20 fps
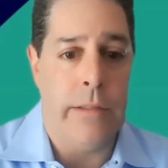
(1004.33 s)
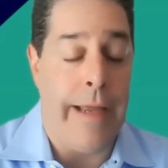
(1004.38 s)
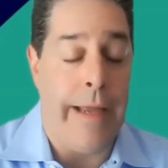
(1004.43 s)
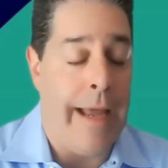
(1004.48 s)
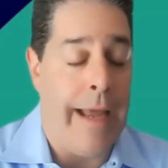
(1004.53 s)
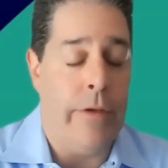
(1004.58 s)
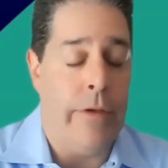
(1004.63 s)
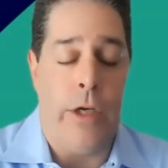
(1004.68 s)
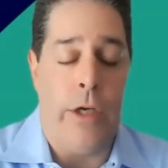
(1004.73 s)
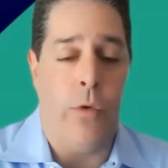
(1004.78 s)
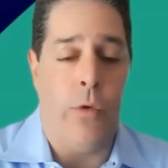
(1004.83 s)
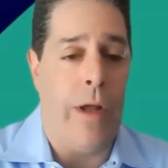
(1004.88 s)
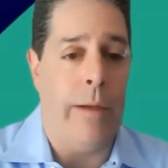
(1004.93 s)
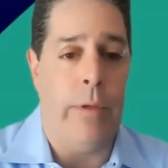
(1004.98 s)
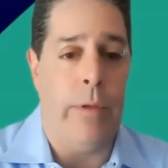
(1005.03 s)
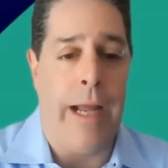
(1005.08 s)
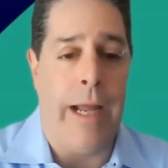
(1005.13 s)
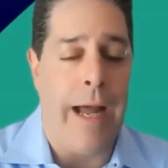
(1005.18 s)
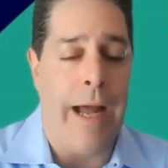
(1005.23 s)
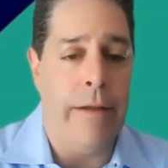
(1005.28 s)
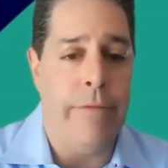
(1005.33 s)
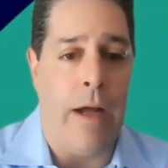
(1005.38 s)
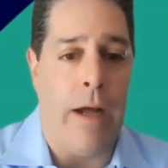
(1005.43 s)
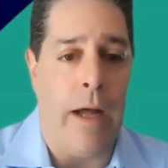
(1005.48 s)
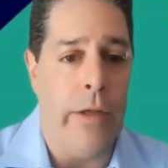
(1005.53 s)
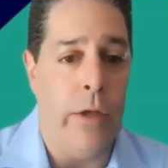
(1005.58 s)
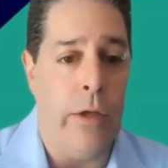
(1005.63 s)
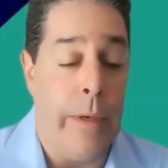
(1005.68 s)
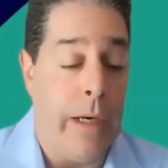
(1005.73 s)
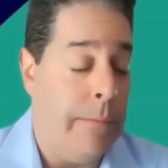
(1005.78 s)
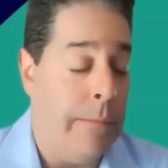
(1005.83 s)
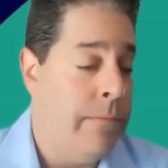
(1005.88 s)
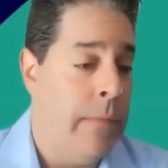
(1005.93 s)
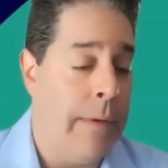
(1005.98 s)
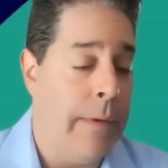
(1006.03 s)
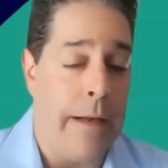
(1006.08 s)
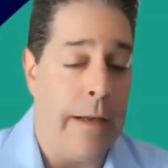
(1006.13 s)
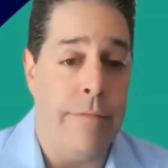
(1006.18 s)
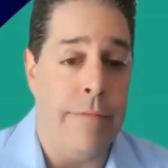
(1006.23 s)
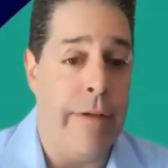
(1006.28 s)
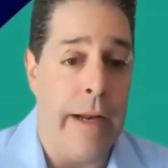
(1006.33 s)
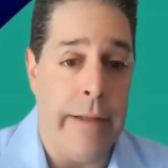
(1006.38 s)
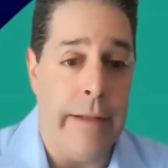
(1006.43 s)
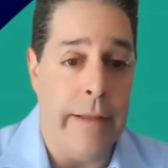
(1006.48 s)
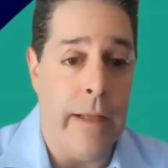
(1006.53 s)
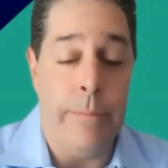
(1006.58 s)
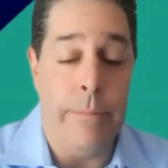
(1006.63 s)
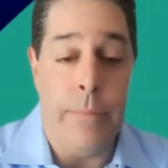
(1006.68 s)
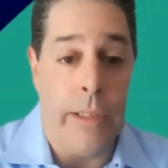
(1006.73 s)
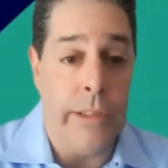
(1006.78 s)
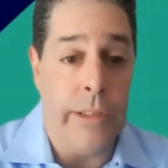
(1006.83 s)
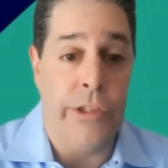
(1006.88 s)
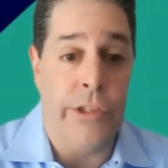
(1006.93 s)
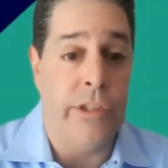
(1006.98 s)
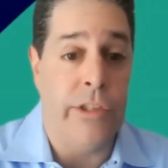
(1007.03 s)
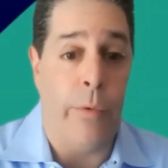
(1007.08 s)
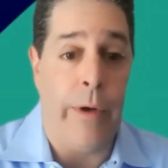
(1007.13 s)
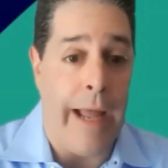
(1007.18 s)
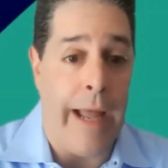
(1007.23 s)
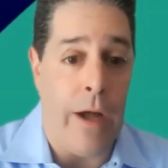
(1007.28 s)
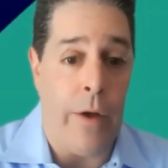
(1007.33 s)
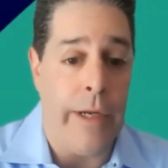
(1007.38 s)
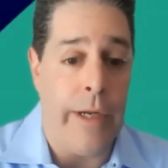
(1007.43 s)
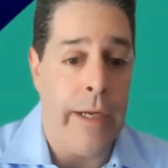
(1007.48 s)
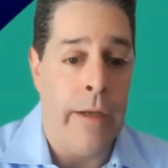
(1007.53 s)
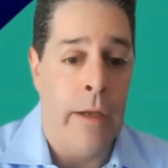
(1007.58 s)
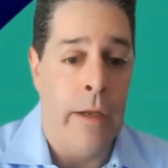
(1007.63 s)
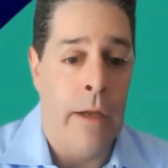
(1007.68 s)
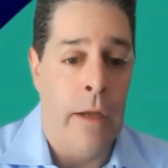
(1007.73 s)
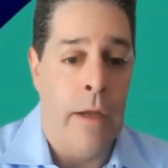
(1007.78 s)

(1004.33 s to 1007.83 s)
They have an incredibly high volume, and I'm not defending them, but it's just a reality.